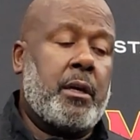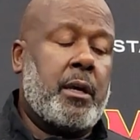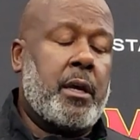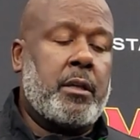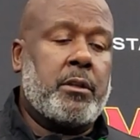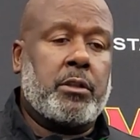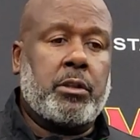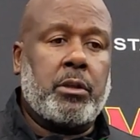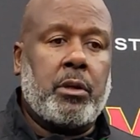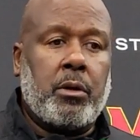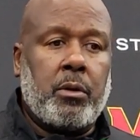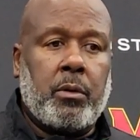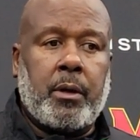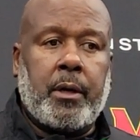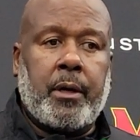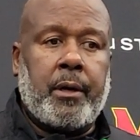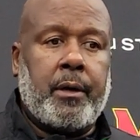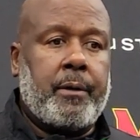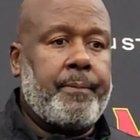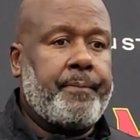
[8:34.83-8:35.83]
And
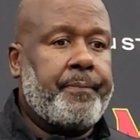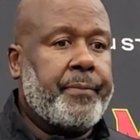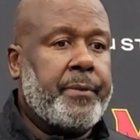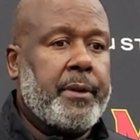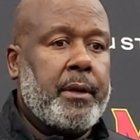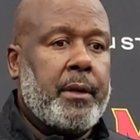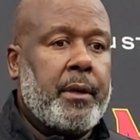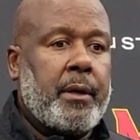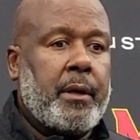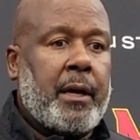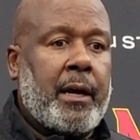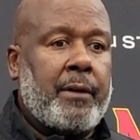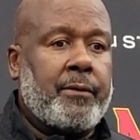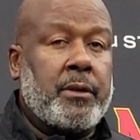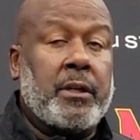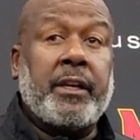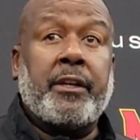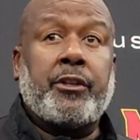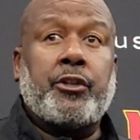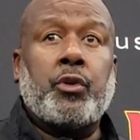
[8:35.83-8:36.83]
so I
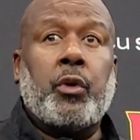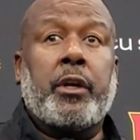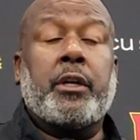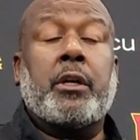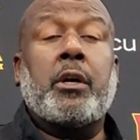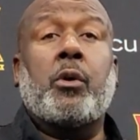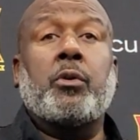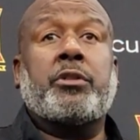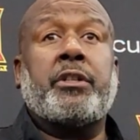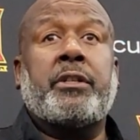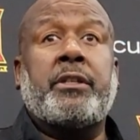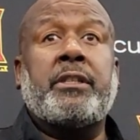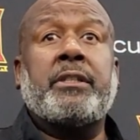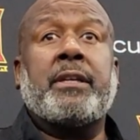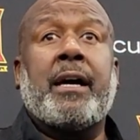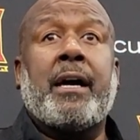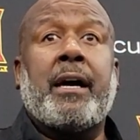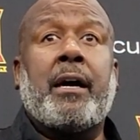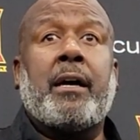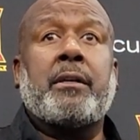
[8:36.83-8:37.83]
really enjoy coaching these
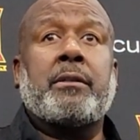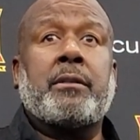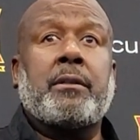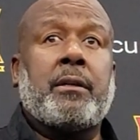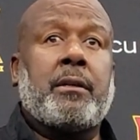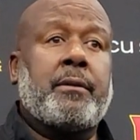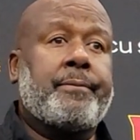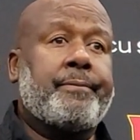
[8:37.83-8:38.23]
guys.